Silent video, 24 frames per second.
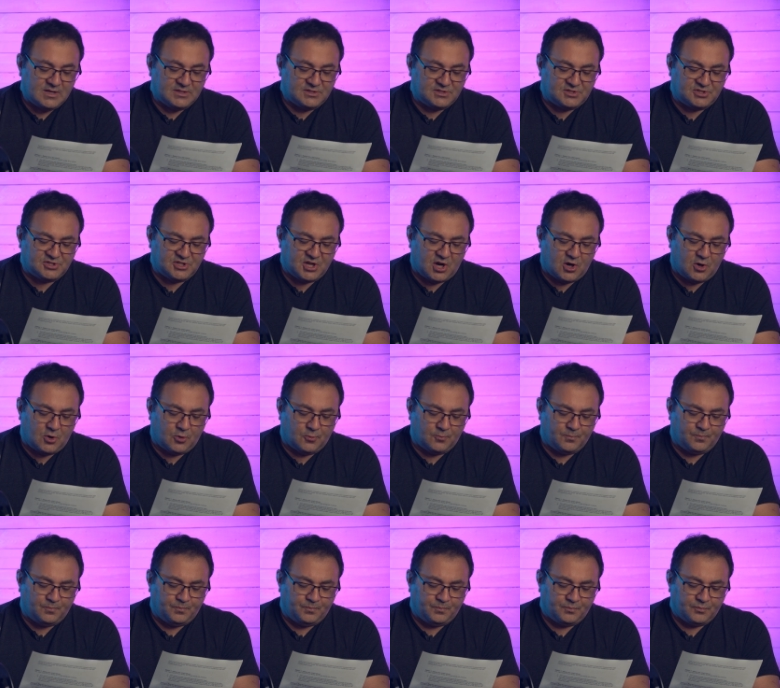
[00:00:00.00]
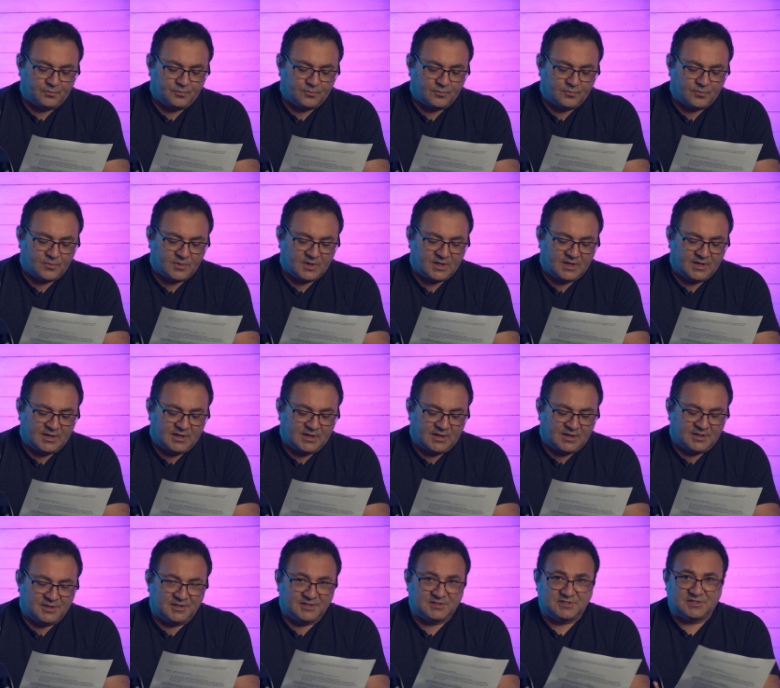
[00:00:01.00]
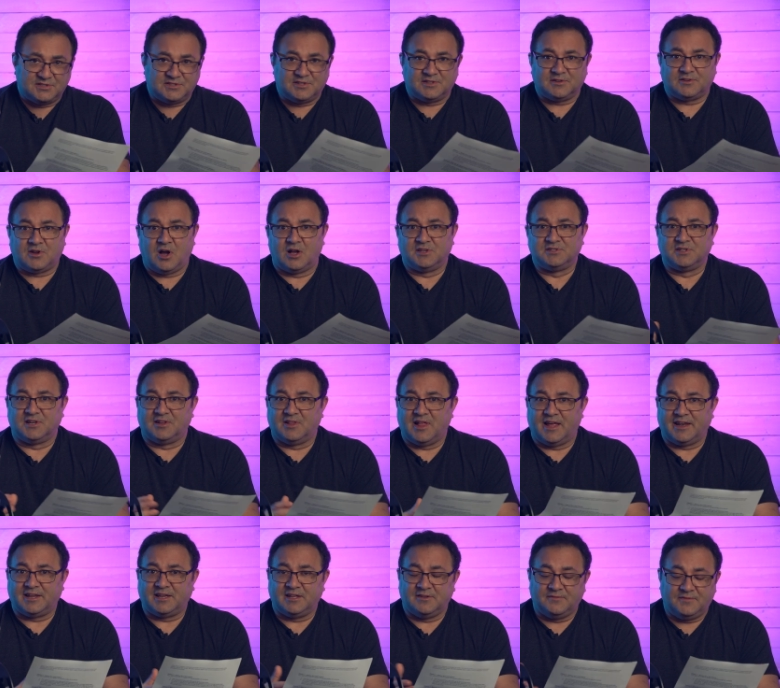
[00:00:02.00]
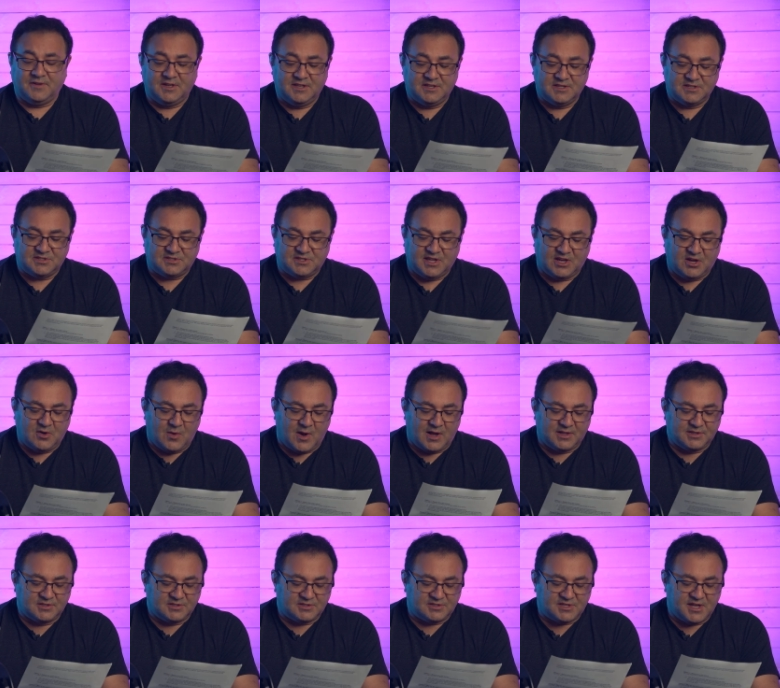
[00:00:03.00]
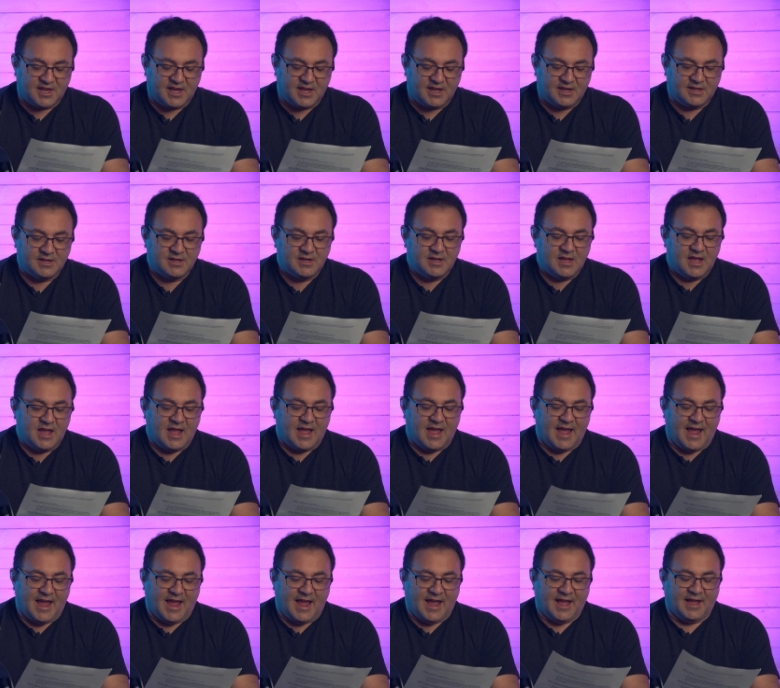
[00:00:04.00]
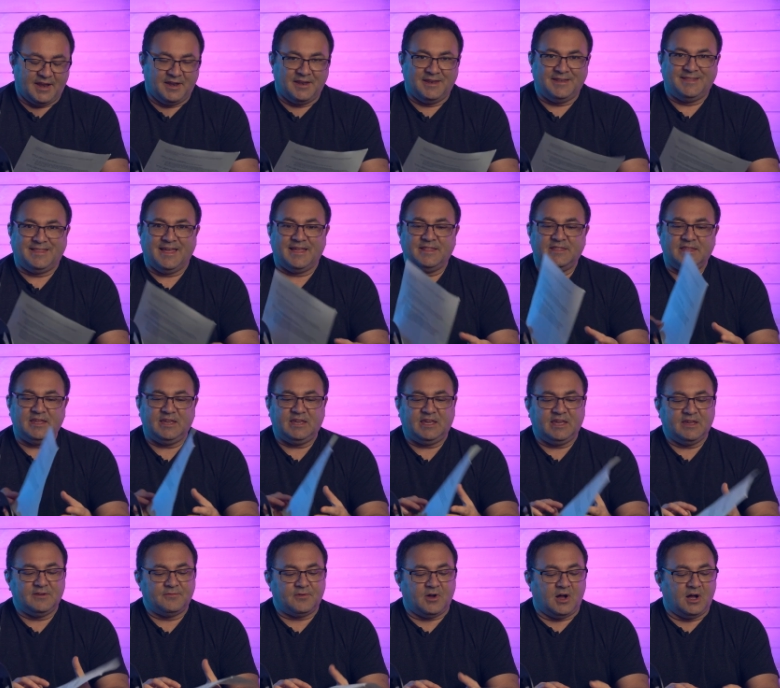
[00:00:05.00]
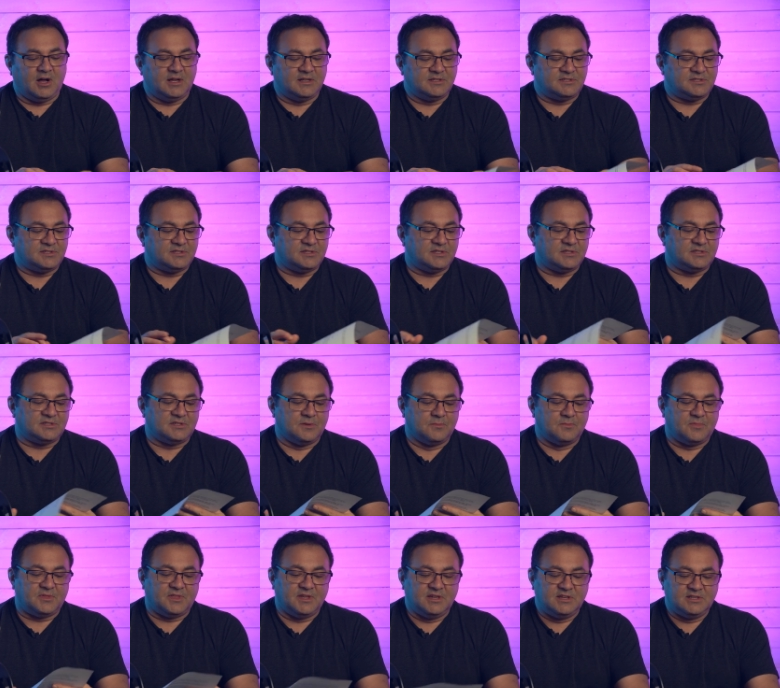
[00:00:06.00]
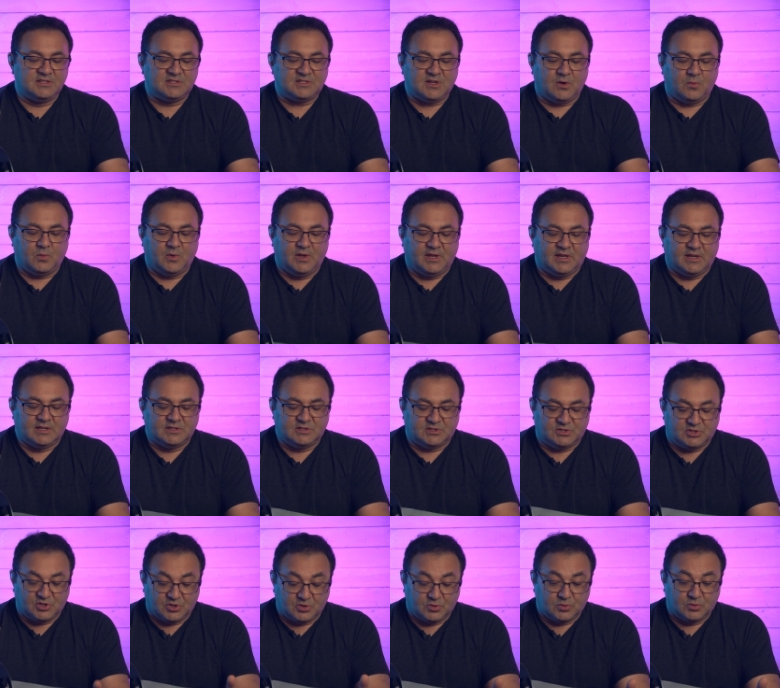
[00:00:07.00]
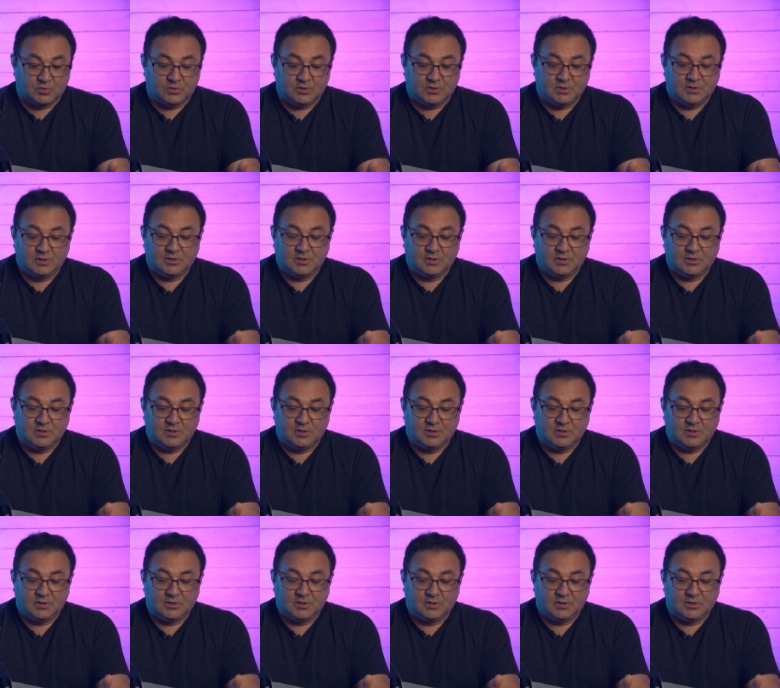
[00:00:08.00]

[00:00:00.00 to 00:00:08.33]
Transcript: So this is causing a lot of convenience, they go on to say, and then they give us some things that we can do